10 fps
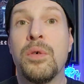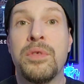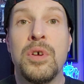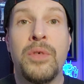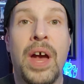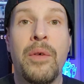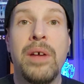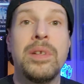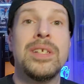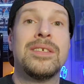through. That
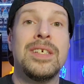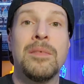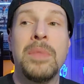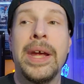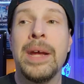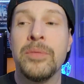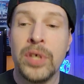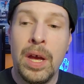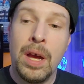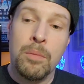way, when you see the memes,
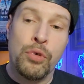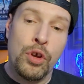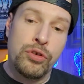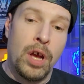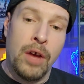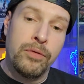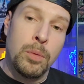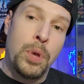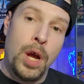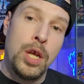press F to
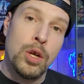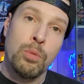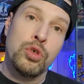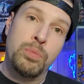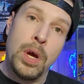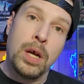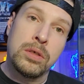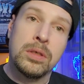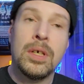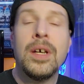pay your
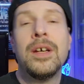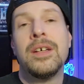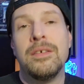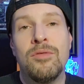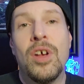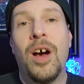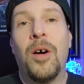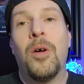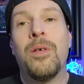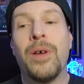respects. You
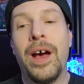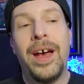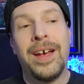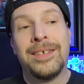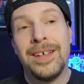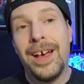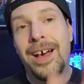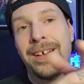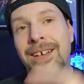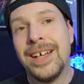know, hey, yeah,
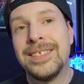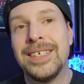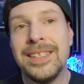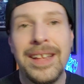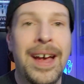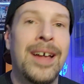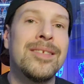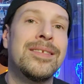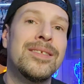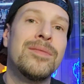I've seen that.
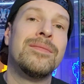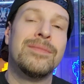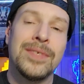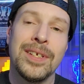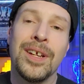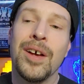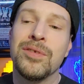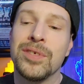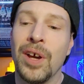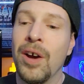You know,
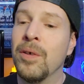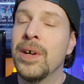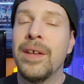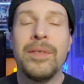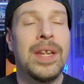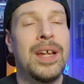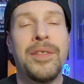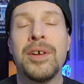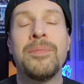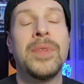so
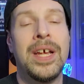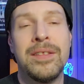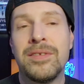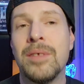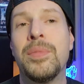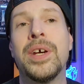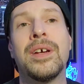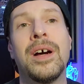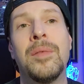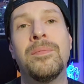another instant
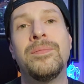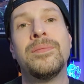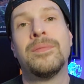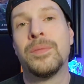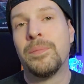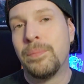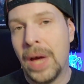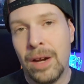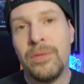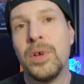pickup
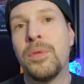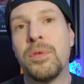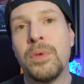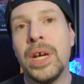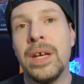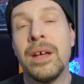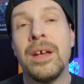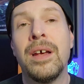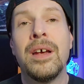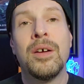Battlefield 3
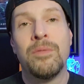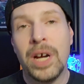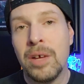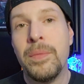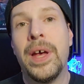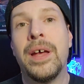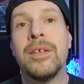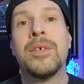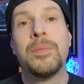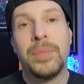
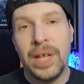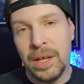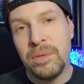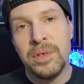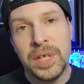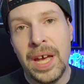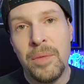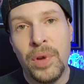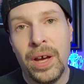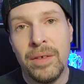recommend playing through the
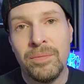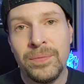campaign.